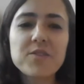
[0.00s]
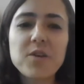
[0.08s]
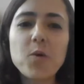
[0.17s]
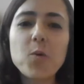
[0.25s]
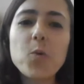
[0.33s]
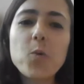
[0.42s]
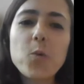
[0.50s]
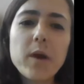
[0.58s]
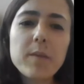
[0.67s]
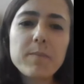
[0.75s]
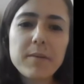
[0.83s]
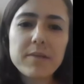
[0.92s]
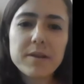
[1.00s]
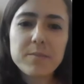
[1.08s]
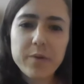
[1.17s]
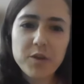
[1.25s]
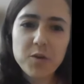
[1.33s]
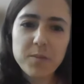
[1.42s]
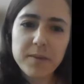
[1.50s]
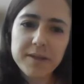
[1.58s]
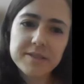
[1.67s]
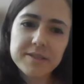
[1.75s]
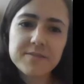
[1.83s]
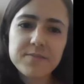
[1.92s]
So, why public
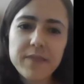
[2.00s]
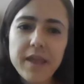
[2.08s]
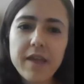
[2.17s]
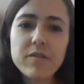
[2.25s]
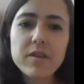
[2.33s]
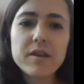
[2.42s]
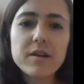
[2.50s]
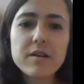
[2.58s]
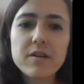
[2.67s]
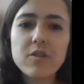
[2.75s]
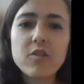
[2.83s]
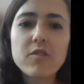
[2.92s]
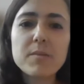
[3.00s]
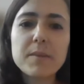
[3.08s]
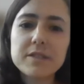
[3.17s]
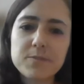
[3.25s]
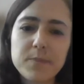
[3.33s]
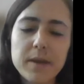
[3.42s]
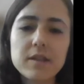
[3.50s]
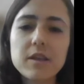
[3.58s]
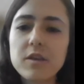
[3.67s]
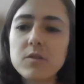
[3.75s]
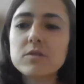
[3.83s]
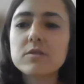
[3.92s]
procurement? Every year, governments spend
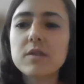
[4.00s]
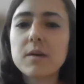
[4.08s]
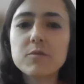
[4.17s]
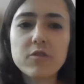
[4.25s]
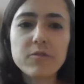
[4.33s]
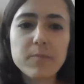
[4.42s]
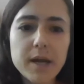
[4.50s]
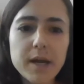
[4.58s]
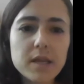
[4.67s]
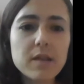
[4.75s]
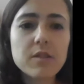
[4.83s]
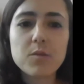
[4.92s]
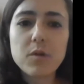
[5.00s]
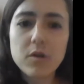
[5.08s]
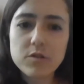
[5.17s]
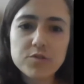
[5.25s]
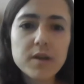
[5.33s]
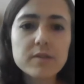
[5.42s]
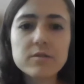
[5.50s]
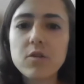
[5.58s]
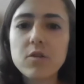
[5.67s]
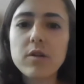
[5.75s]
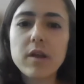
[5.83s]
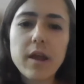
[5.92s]
huge sums of money through contracts
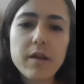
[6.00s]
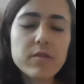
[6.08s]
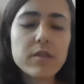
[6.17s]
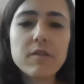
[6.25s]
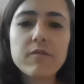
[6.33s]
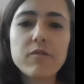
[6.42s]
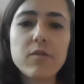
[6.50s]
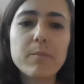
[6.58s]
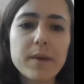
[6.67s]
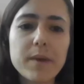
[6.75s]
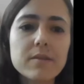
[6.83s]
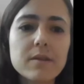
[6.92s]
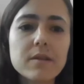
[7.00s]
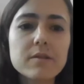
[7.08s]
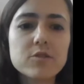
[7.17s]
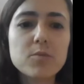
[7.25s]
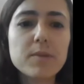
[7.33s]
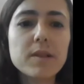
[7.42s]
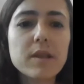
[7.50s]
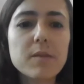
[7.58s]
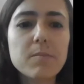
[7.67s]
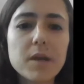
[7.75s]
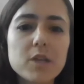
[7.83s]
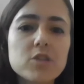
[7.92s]
on everything from pencils to
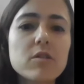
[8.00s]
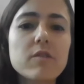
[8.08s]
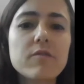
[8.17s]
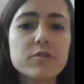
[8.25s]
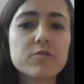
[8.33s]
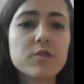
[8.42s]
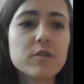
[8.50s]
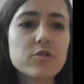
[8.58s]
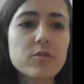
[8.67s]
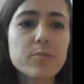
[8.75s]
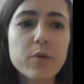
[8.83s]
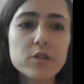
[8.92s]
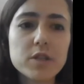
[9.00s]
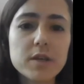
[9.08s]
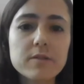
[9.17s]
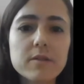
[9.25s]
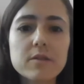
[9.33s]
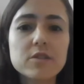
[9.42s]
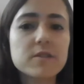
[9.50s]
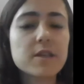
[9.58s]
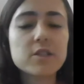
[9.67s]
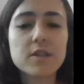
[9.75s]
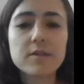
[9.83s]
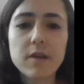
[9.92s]
building major infrastructure projects
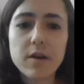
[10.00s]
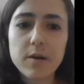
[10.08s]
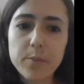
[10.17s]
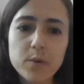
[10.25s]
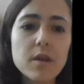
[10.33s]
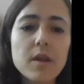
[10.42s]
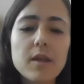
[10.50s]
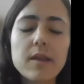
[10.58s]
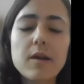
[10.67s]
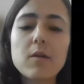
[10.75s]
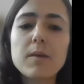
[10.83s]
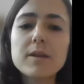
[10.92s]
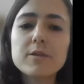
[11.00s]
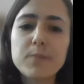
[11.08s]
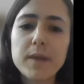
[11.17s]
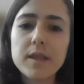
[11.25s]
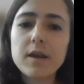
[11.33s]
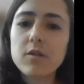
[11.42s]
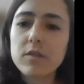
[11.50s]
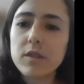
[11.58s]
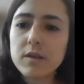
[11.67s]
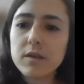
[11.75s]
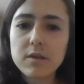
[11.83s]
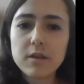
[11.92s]
such as airports. The global spending on
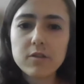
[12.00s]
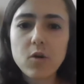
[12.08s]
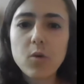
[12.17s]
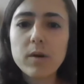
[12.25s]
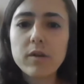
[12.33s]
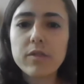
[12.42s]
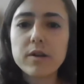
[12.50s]
this is over